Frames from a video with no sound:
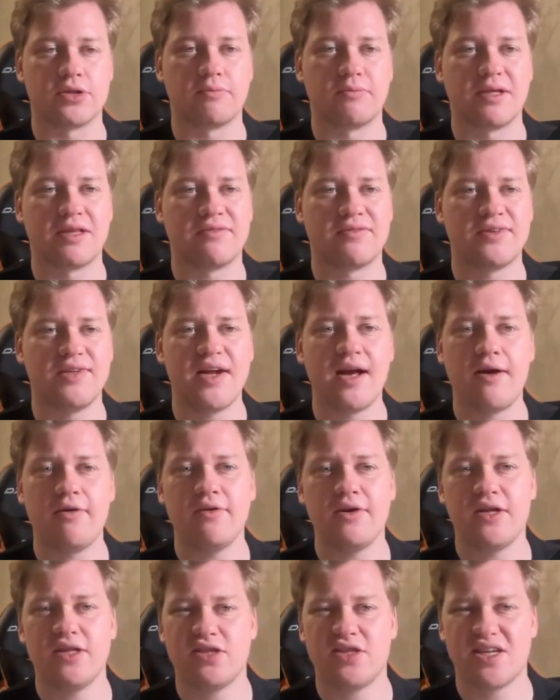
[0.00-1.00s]
But for now,
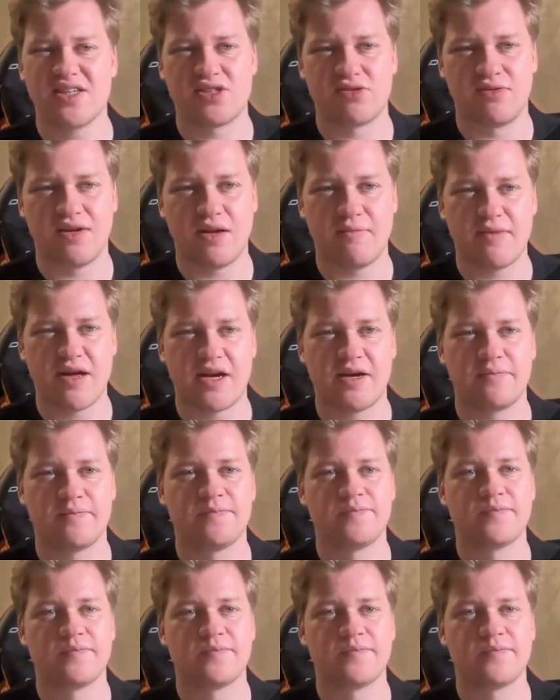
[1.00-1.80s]
it doesn't really matter.